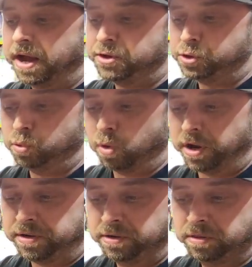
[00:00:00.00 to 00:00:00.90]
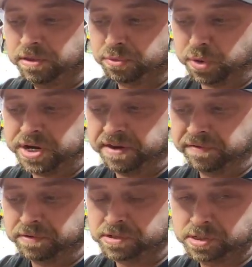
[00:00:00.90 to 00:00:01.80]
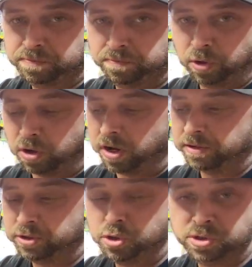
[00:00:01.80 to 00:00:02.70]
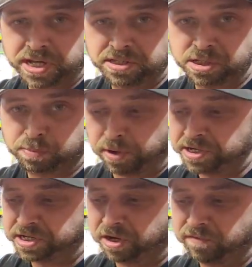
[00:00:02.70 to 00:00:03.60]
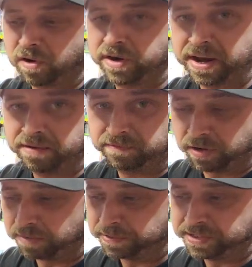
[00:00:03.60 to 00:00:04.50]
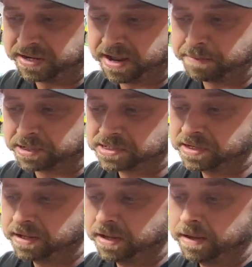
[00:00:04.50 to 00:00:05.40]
I do run 3 different, or 2 sets of springs in here for our dynamics.